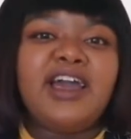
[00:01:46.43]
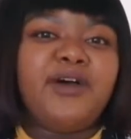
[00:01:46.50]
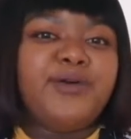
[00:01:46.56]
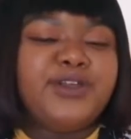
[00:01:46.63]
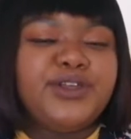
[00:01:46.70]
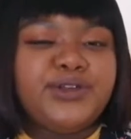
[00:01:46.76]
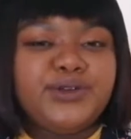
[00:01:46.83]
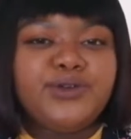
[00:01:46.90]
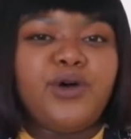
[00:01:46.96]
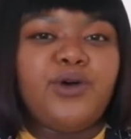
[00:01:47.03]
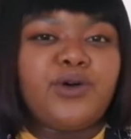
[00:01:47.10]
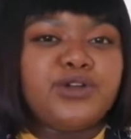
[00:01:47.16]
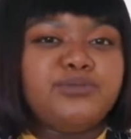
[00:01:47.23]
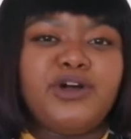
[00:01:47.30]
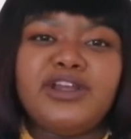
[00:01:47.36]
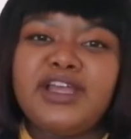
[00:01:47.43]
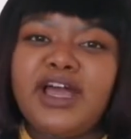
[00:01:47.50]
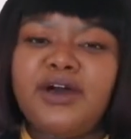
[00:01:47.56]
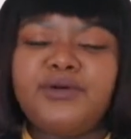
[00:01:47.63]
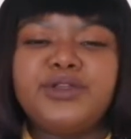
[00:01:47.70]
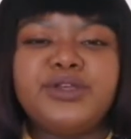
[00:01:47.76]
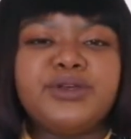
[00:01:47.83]
how are you, or good morning,
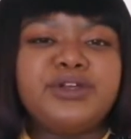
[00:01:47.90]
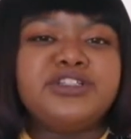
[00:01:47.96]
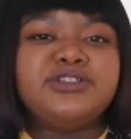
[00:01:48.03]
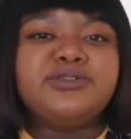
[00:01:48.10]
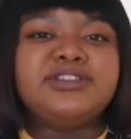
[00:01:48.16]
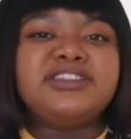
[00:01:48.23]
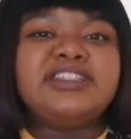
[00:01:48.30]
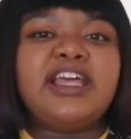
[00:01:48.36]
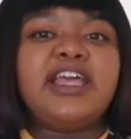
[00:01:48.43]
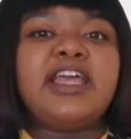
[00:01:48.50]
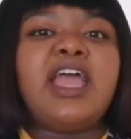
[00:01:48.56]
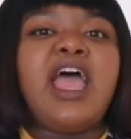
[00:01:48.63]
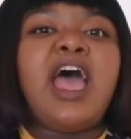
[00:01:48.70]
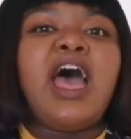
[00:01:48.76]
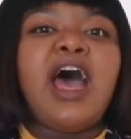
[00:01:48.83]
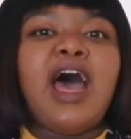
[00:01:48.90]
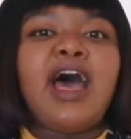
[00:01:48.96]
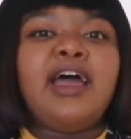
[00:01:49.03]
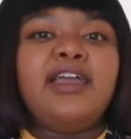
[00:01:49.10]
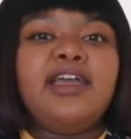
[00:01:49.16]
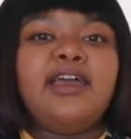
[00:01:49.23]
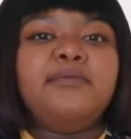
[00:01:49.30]
how are you, she'll say
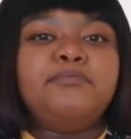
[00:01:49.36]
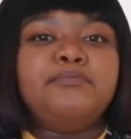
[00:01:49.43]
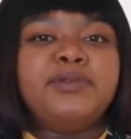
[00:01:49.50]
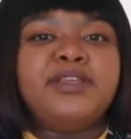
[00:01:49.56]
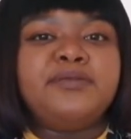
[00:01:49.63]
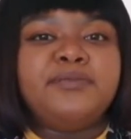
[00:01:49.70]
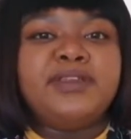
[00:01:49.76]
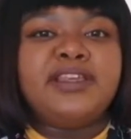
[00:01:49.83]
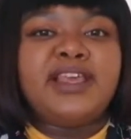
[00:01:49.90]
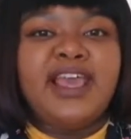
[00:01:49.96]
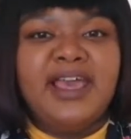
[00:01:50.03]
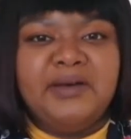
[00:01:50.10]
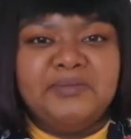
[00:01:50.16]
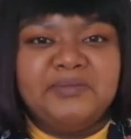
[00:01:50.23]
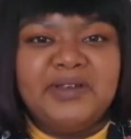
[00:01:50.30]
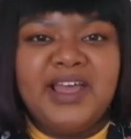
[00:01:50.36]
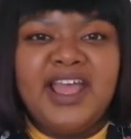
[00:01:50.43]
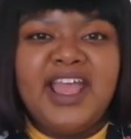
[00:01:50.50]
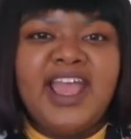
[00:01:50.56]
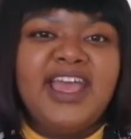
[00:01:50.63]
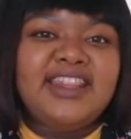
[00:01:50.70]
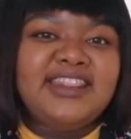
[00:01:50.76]
I am BBM,
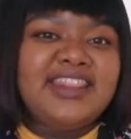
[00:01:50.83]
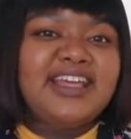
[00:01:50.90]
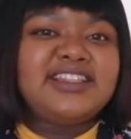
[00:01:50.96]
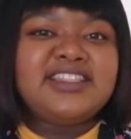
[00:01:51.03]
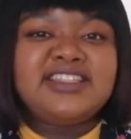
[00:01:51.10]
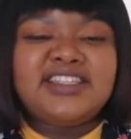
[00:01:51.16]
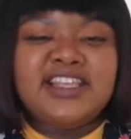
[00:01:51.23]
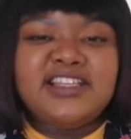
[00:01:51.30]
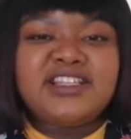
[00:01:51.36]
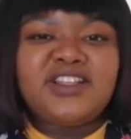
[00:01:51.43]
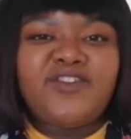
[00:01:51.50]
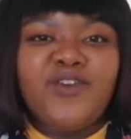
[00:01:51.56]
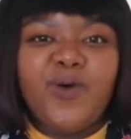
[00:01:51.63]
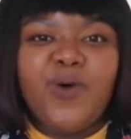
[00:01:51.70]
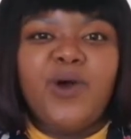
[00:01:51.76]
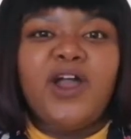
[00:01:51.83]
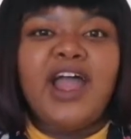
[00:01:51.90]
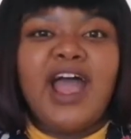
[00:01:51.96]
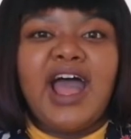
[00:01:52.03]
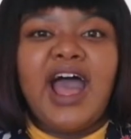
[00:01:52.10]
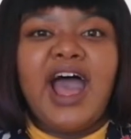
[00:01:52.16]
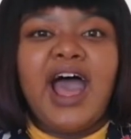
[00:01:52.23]
and that stands for